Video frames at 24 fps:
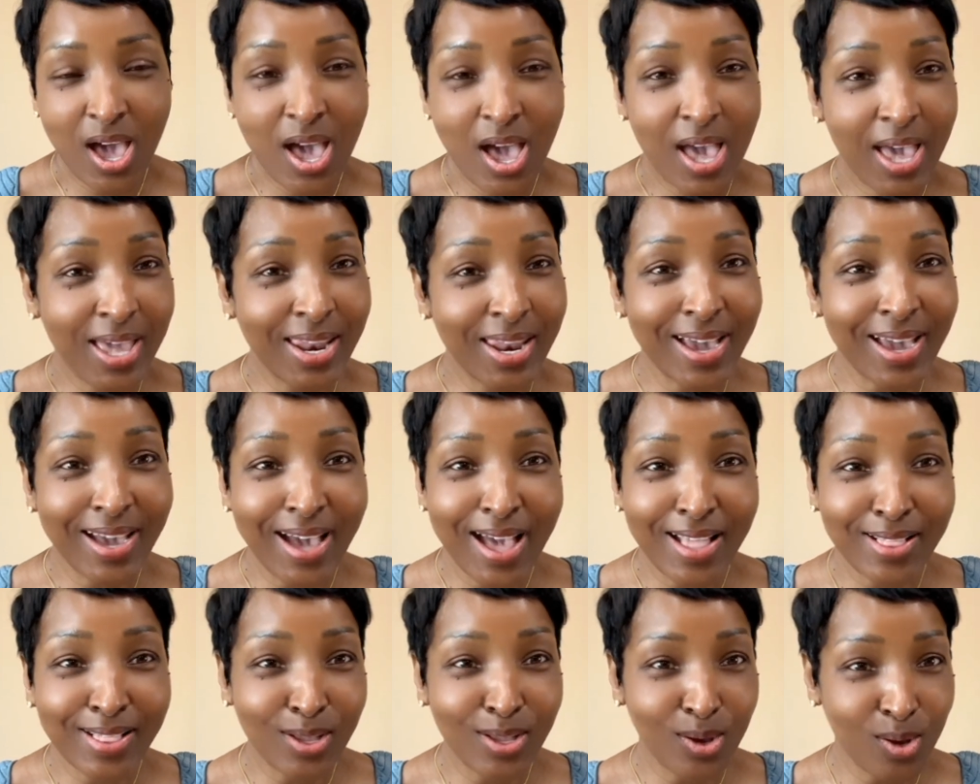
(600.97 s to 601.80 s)
And I
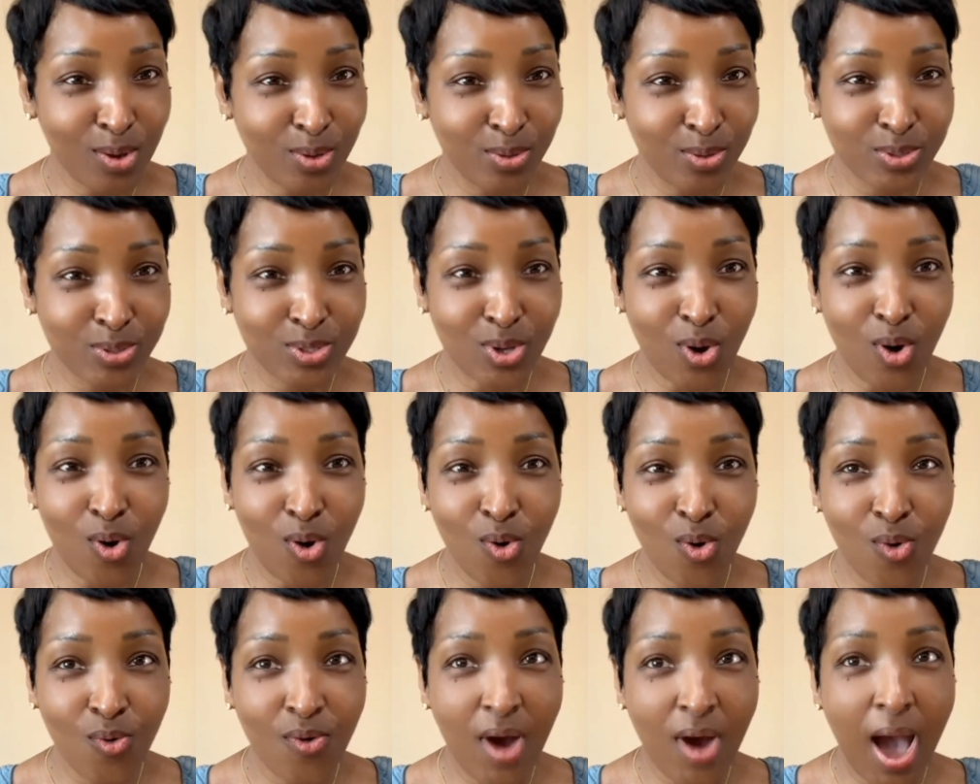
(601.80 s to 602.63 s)
got those,
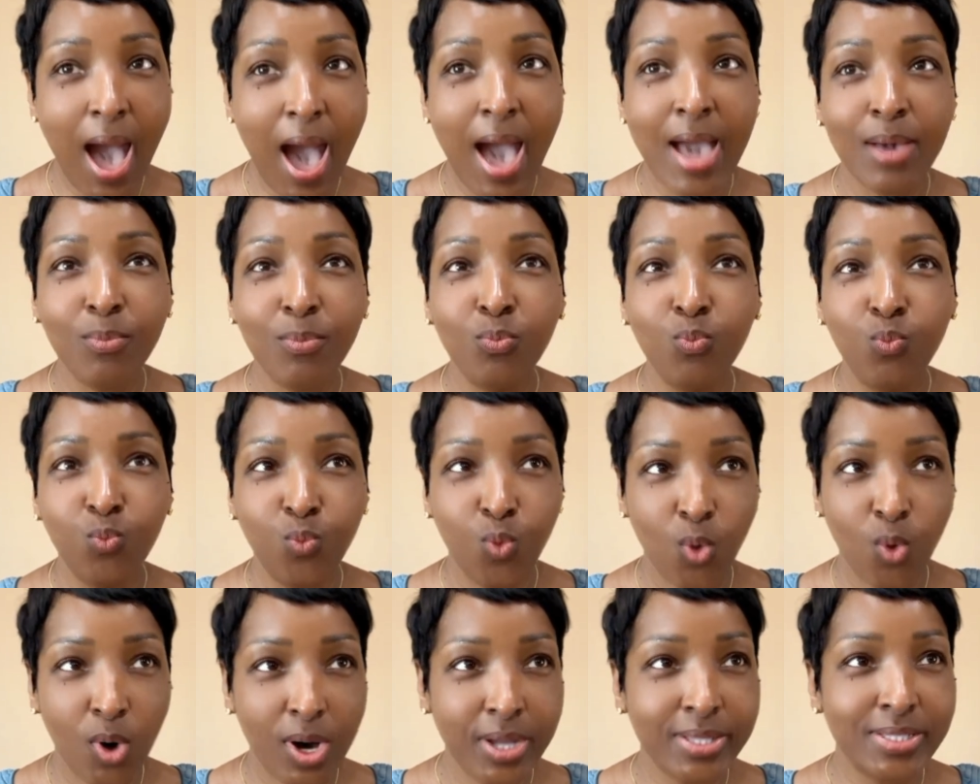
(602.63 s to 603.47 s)
oh, I
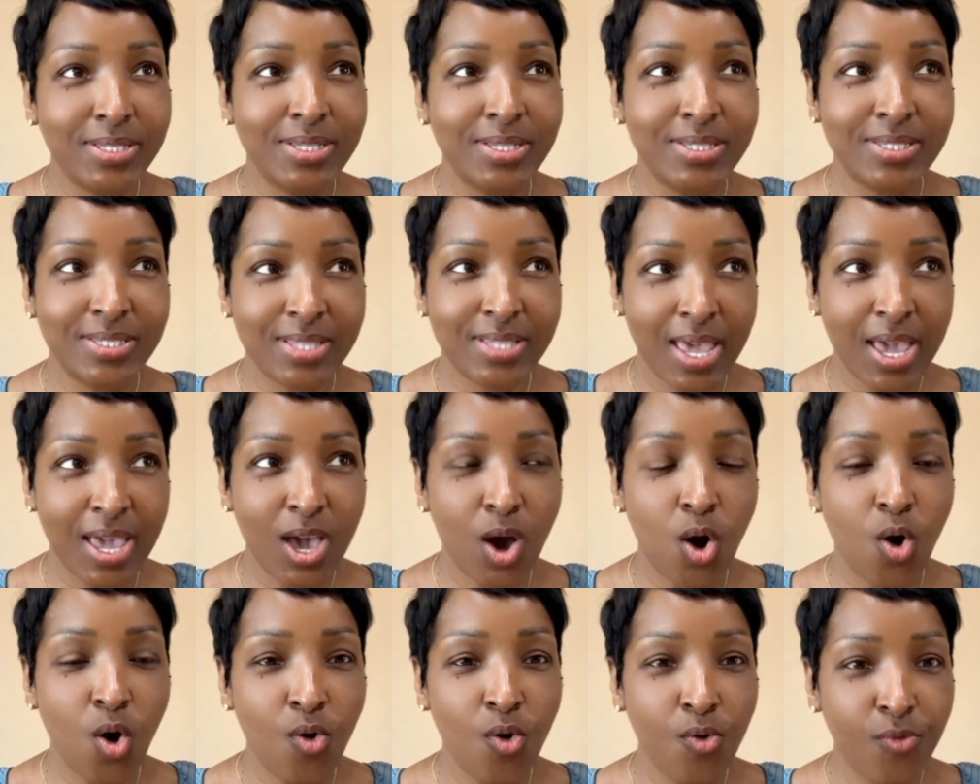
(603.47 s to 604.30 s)
want to say
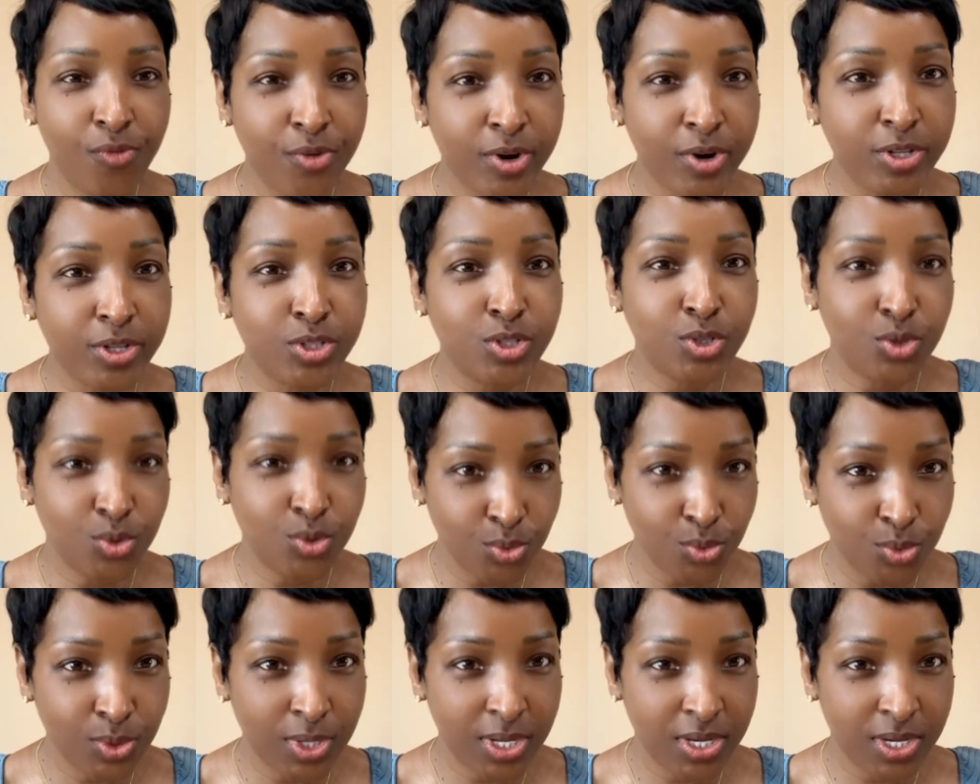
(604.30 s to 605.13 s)
over 2
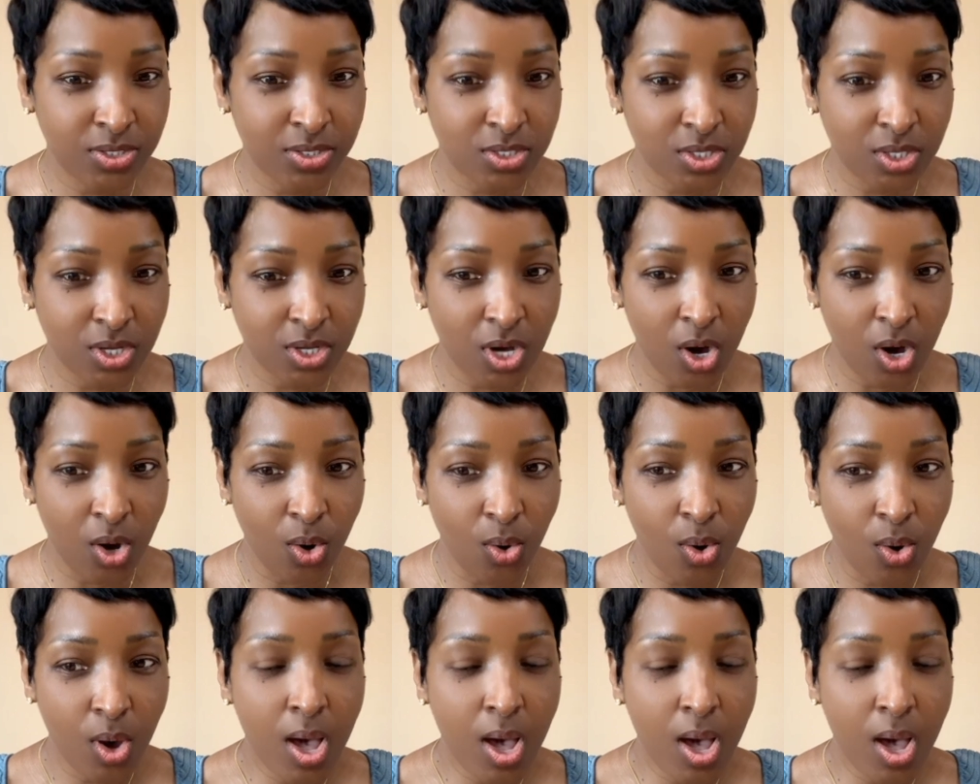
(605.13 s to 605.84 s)
years ago.